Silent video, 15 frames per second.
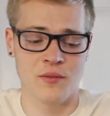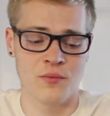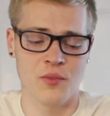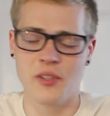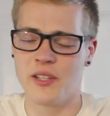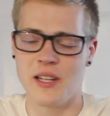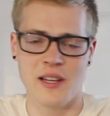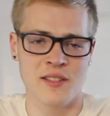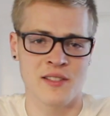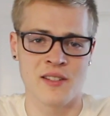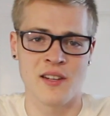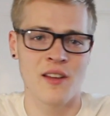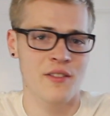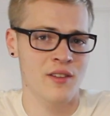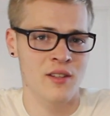really has
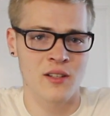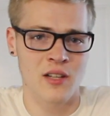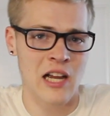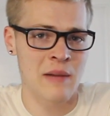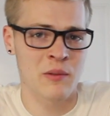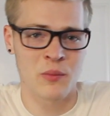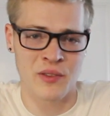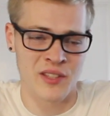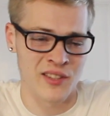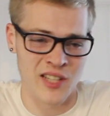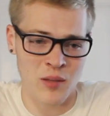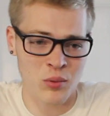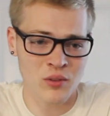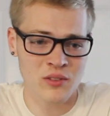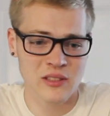nothing in common with the
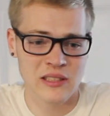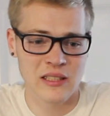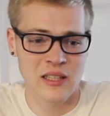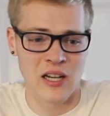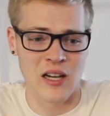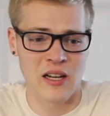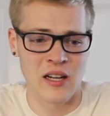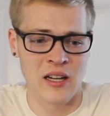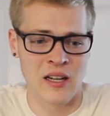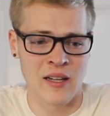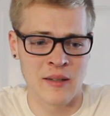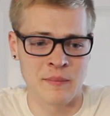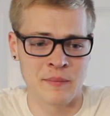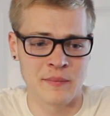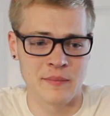Dubbel
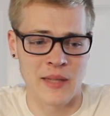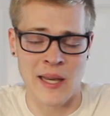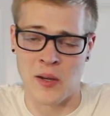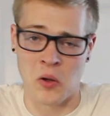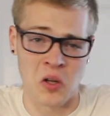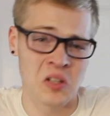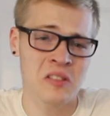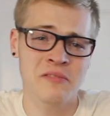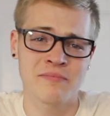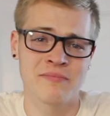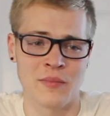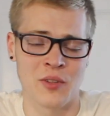at all.